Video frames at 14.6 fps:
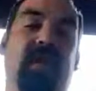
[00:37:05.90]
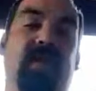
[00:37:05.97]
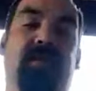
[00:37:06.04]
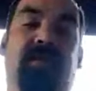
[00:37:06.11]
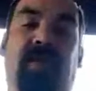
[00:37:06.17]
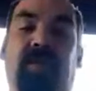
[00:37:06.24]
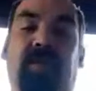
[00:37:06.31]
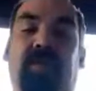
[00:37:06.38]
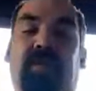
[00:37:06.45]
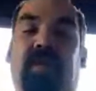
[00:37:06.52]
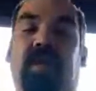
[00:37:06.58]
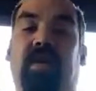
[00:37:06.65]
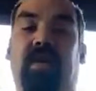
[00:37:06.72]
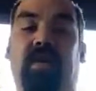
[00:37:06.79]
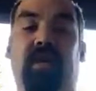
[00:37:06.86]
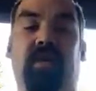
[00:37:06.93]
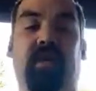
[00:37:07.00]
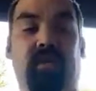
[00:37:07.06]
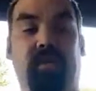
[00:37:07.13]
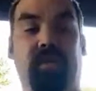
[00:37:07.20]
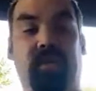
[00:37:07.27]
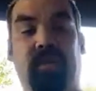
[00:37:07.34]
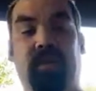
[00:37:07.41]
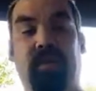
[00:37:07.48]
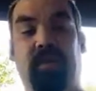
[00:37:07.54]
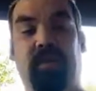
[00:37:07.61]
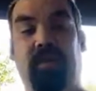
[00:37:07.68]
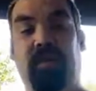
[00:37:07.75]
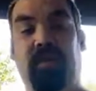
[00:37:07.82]
he gets posterized
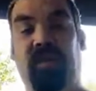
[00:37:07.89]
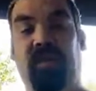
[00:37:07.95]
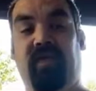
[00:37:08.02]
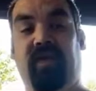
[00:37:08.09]
by